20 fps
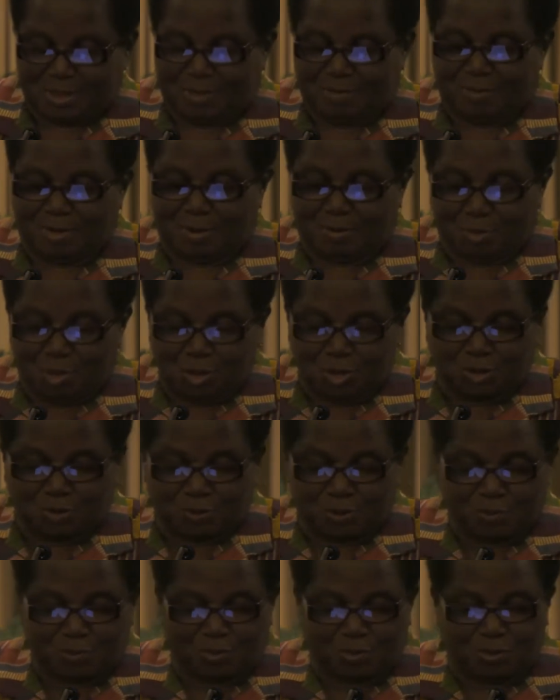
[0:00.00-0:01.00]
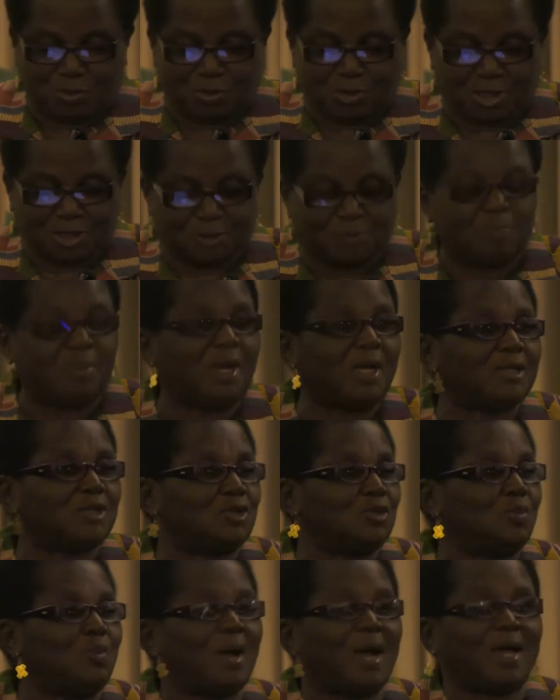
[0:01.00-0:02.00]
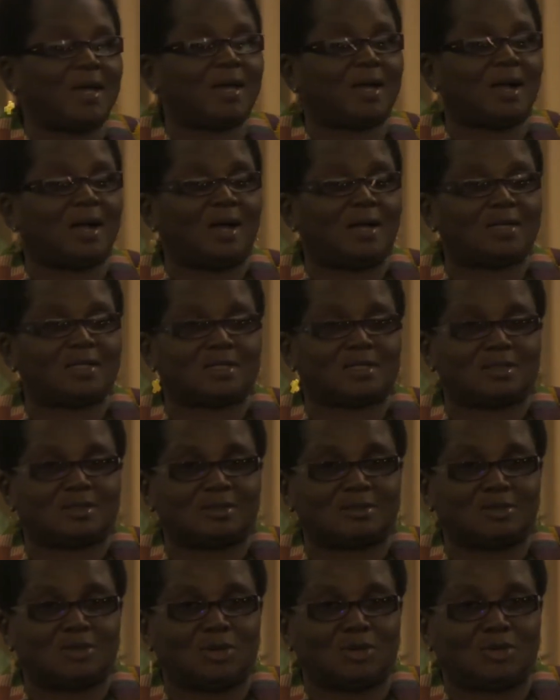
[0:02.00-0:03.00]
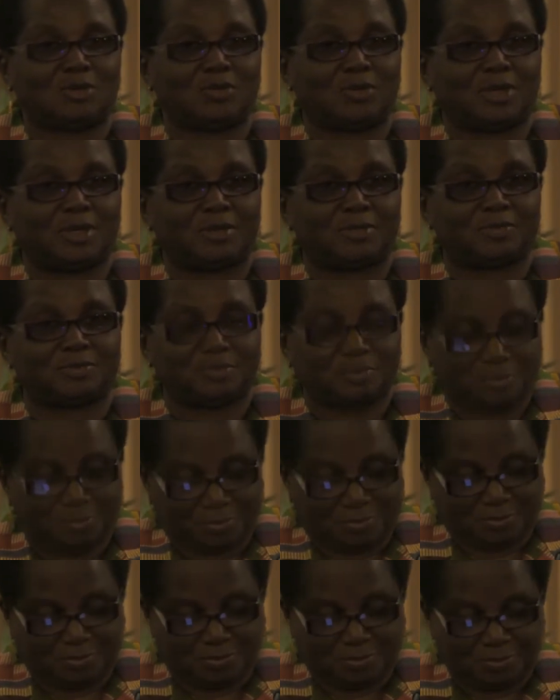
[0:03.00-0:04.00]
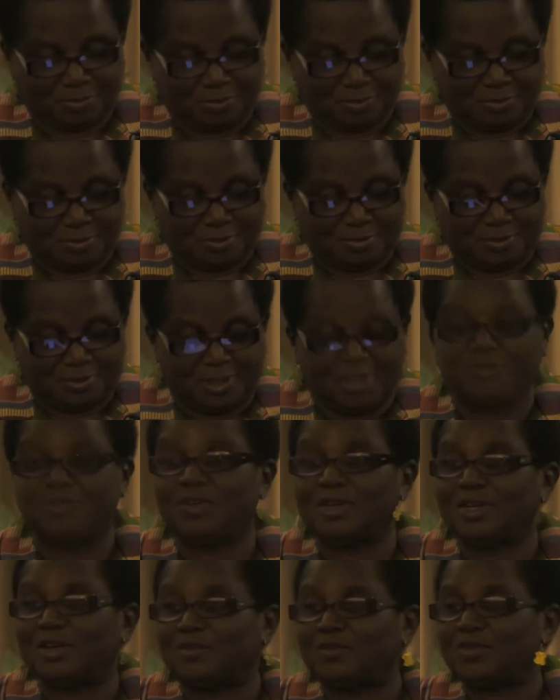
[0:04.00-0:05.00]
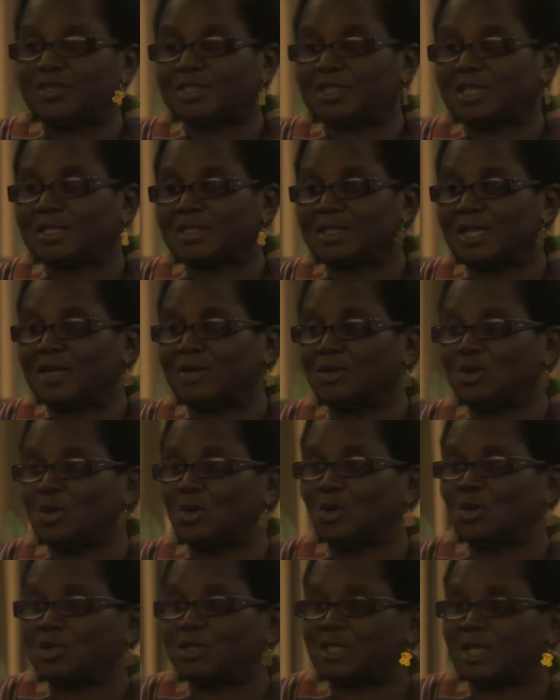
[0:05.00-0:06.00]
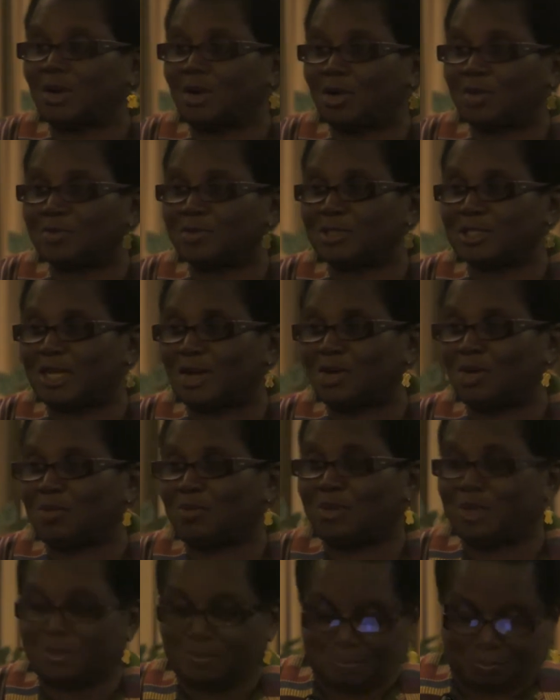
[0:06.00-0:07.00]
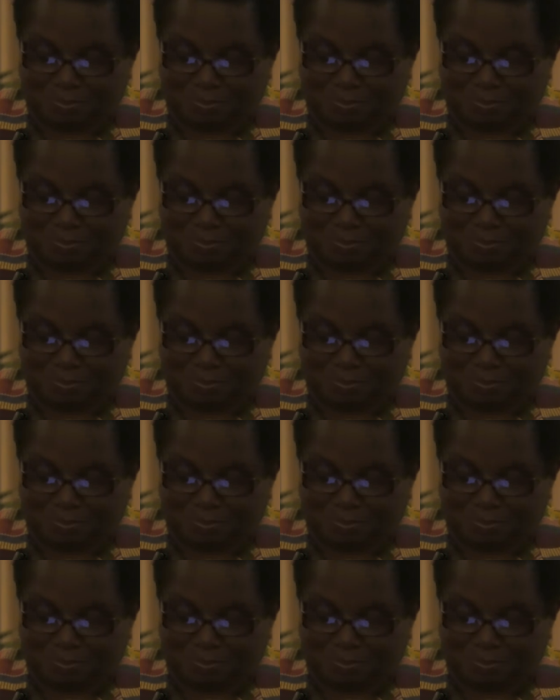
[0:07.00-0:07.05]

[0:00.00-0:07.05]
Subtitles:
But most people aspire to buy cars, don't we? Even if it's a 10-old jalopy.